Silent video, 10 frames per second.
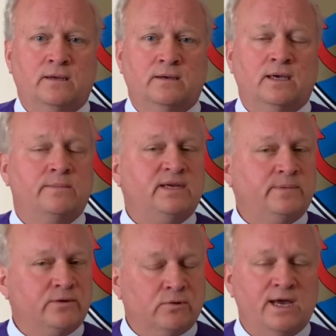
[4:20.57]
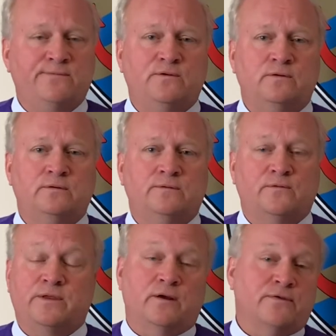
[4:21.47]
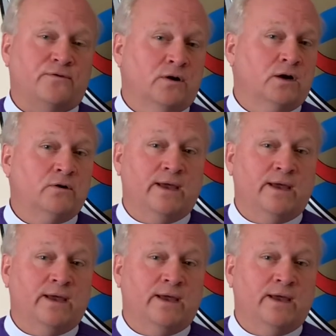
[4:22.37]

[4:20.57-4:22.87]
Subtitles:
I'm deeply grateful for their thorough